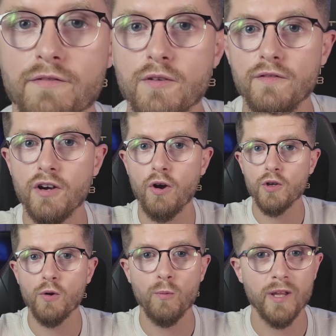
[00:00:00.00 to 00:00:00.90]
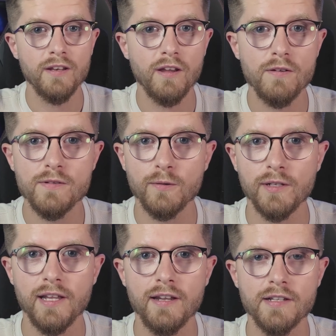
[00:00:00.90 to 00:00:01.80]
Have you forgotten your Windows or
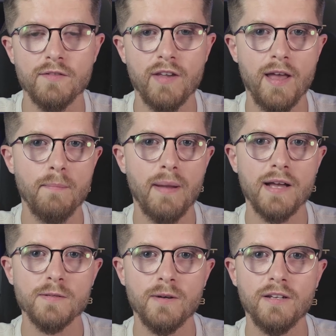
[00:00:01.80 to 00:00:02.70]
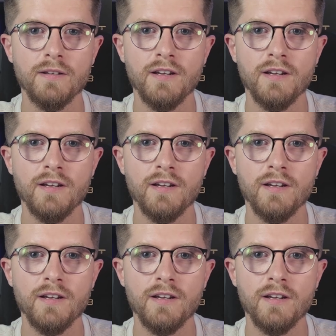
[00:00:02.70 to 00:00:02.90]
Linux VM password?